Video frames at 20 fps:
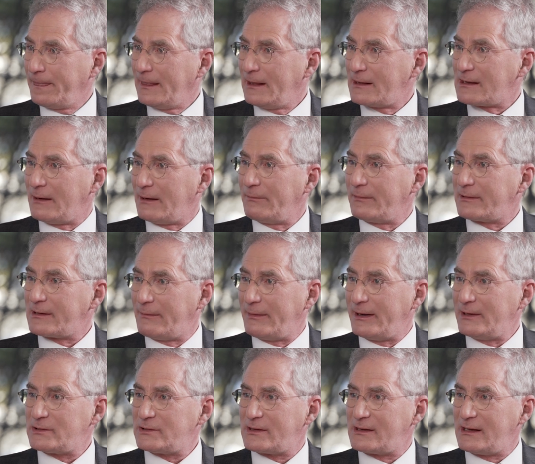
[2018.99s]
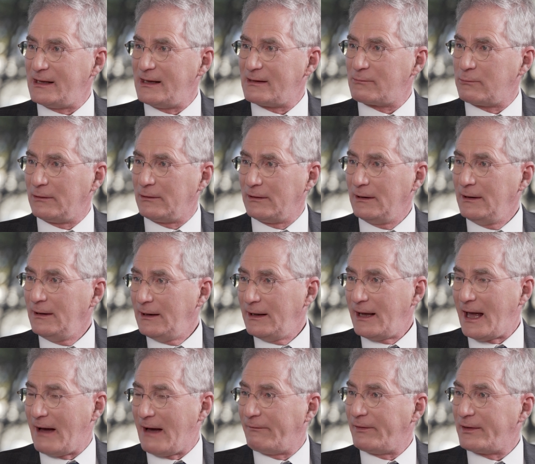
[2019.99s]
Some agencies will
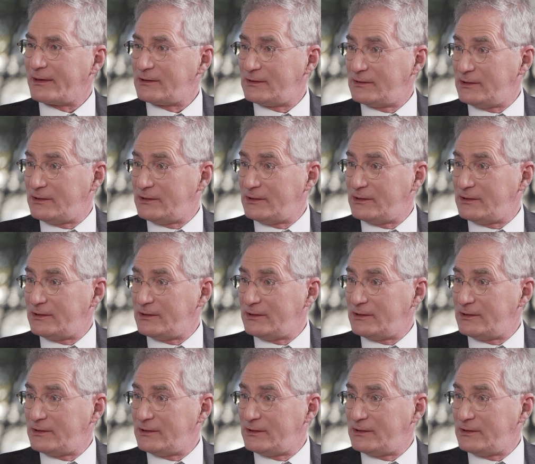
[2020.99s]
have the